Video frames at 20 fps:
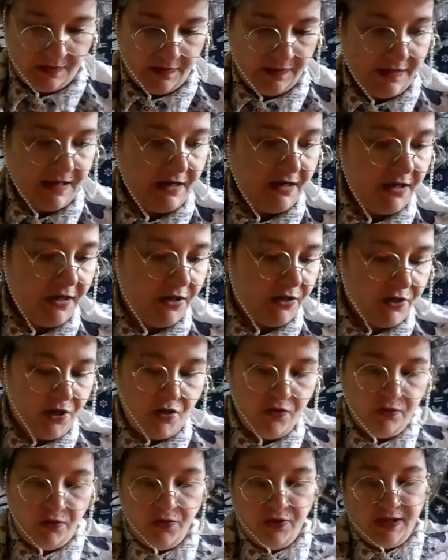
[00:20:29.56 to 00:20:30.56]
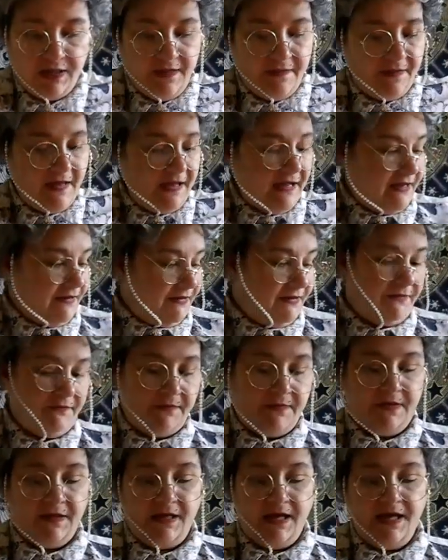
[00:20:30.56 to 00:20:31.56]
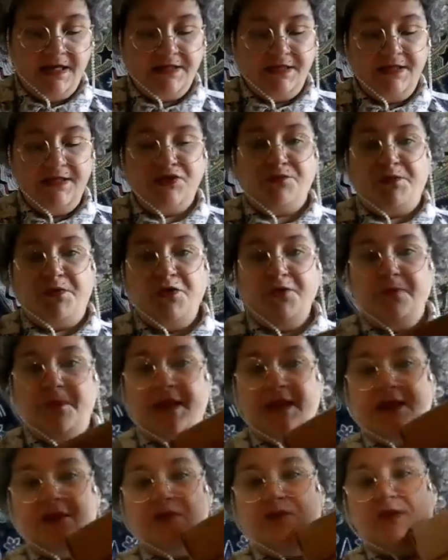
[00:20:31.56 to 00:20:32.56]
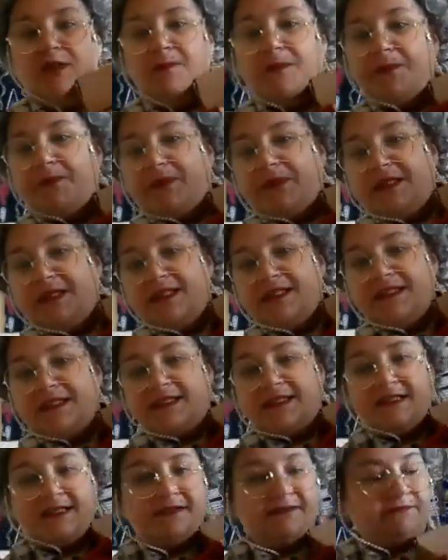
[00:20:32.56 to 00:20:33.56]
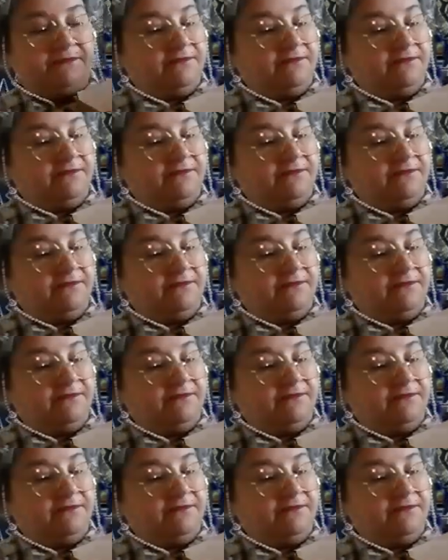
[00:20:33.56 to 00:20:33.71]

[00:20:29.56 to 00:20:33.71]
there, now look at that. Isn't Blueberry going to be pleased?